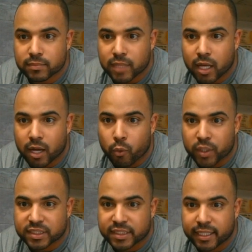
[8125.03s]

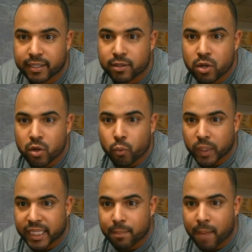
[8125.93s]
We'll see
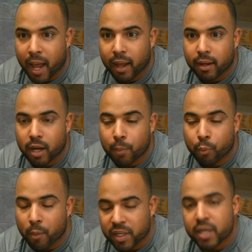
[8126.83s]
when I get my
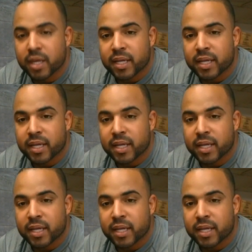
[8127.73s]
appointment.